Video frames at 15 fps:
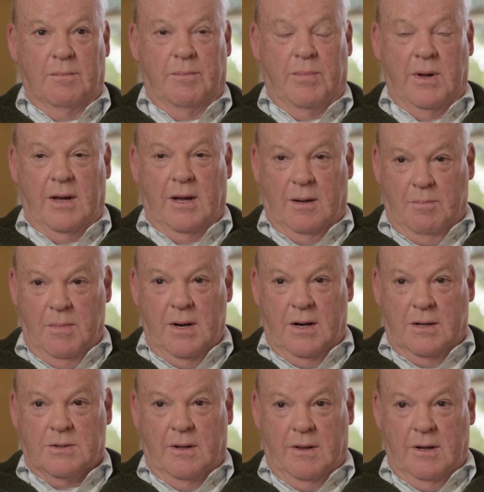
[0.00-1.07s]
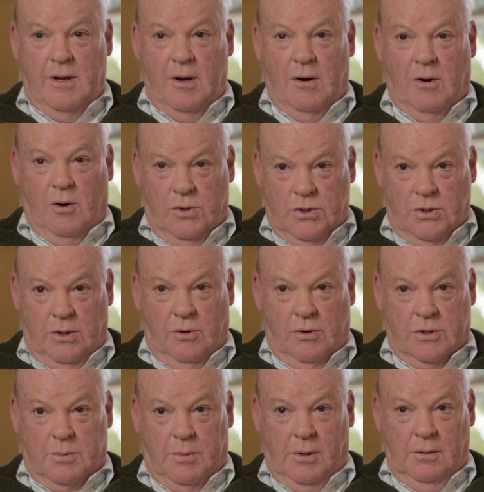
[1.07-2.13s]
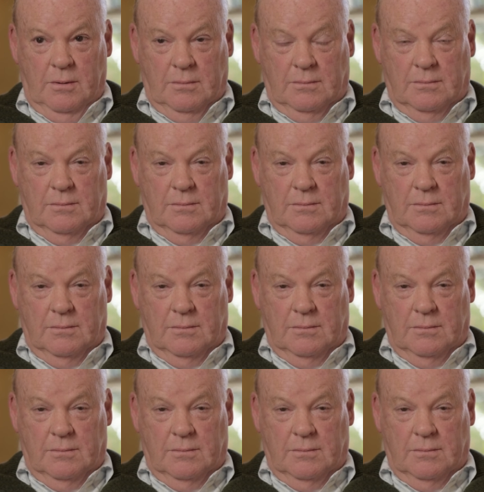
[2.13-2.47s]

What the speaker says: being admitted to the Austin Hospital.